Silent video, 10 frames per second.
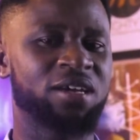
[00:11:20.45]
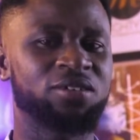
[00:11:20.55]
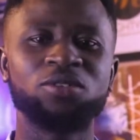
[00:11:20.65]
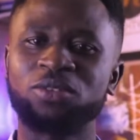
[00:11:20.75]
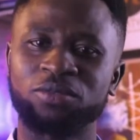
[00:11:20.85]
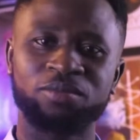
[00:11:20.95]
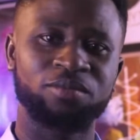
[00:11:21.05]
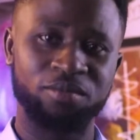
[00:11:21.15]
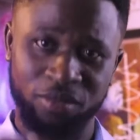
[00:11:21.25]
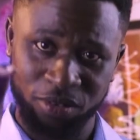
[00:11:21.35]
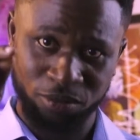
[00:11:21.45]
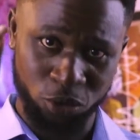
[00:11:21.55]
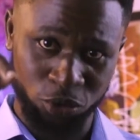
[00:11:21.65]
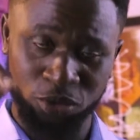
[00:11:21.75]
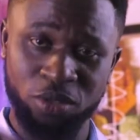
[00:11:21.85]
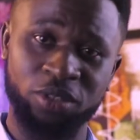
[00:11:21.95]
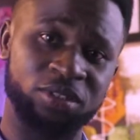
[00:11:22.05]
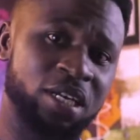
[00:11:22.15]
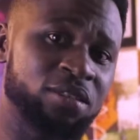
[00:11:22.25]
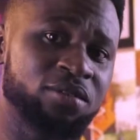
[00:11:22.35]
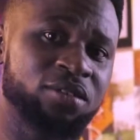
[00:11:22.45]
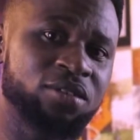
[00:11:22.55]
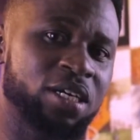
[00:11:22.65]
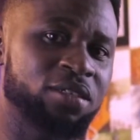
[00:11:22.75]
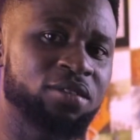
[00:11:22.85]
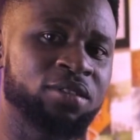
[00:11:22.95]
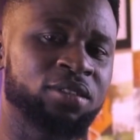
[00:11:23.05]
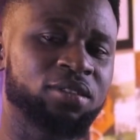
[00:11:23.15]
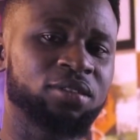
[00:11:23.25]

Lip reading: no. Continue what you are doing. You can do it.